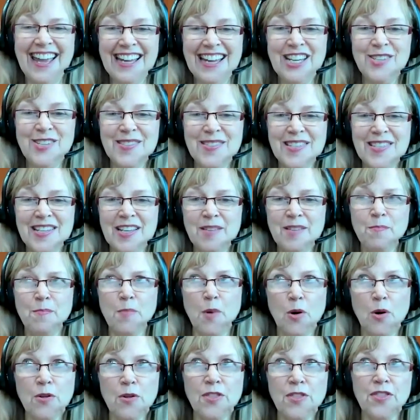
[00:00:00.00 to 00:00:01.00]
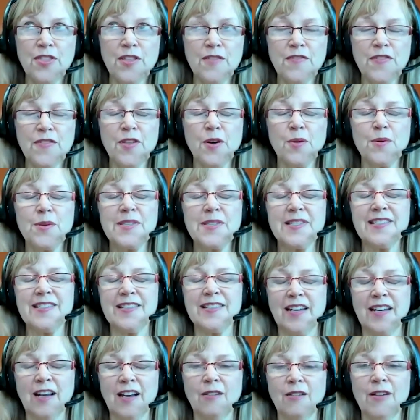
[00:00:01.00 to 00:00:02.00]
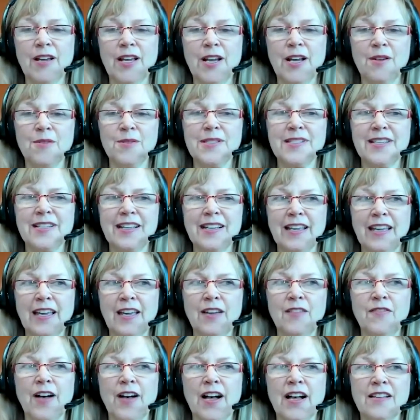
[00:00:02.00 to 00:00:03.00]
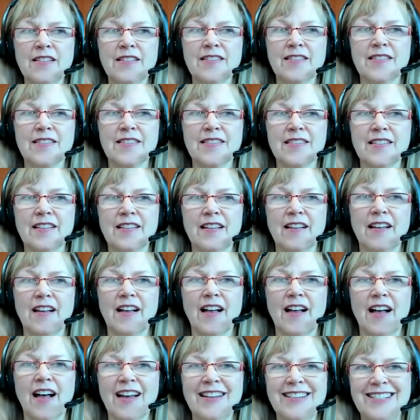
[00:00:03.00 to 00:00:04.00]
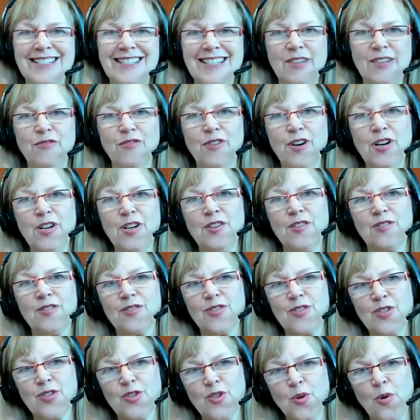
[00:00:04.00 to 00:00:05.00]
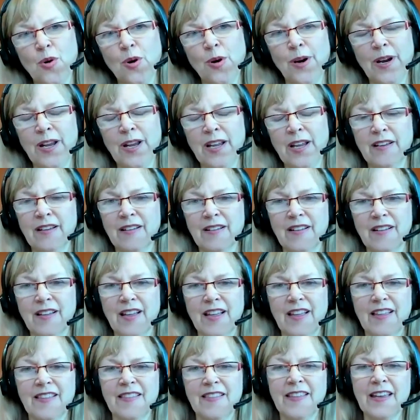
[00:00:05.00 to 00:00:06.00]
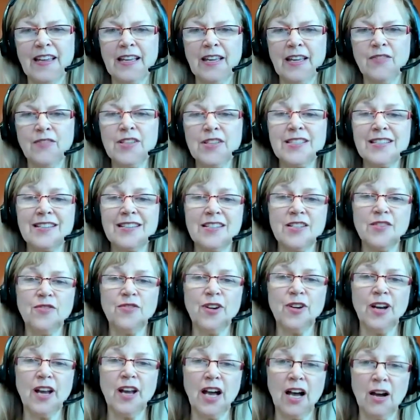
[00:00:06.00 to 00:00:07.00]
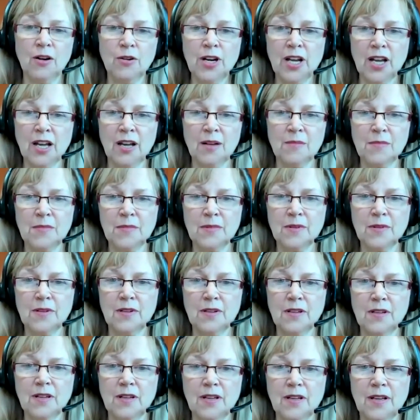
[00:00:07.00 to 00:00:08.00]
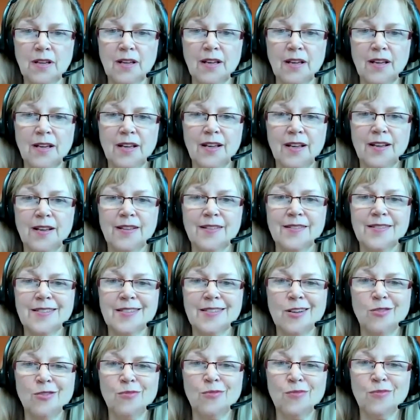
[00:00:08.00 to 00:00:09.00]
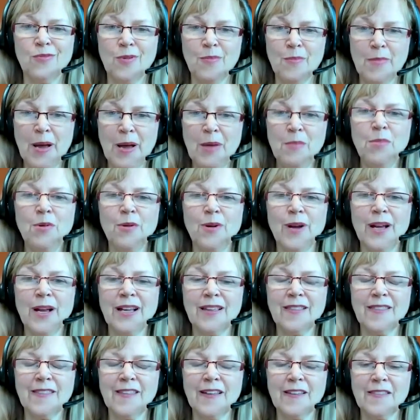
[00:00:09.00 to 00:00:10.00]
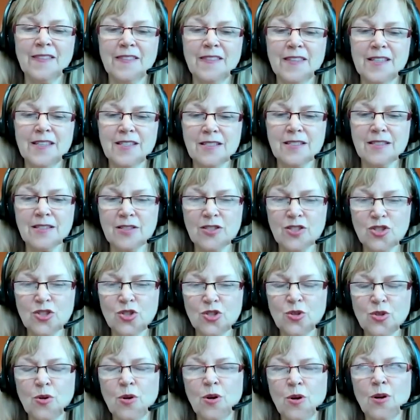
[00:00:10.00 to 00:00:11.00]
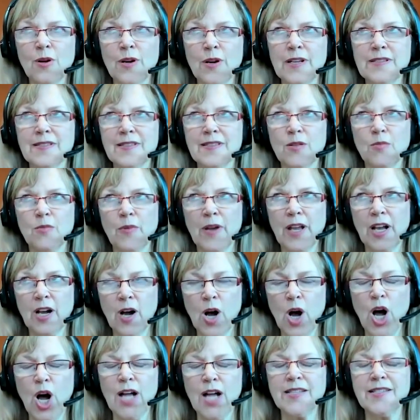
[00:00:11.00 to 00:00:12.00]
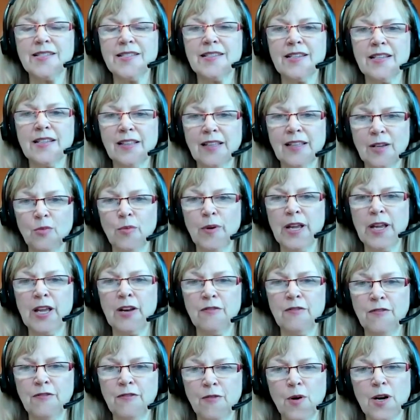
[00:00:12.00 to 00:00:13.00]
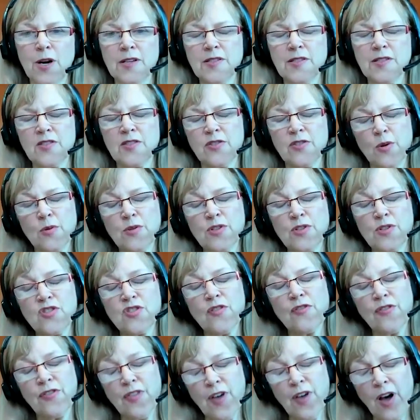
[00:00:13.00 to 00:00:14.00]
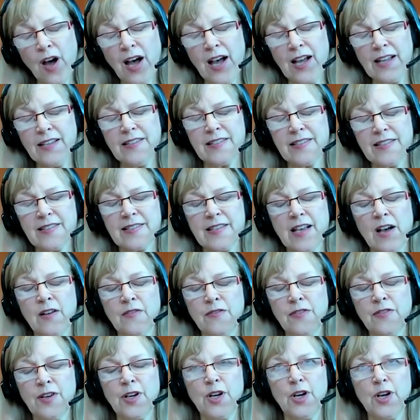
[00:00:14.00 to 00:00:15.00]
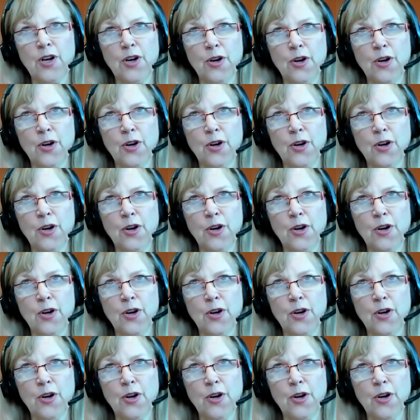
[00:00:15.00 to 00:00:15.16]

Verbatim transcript: And you see, both of those scenarios give us a different story. They give us a different outcome. So remembering that the stories that we constantly reinforce, those thoughts of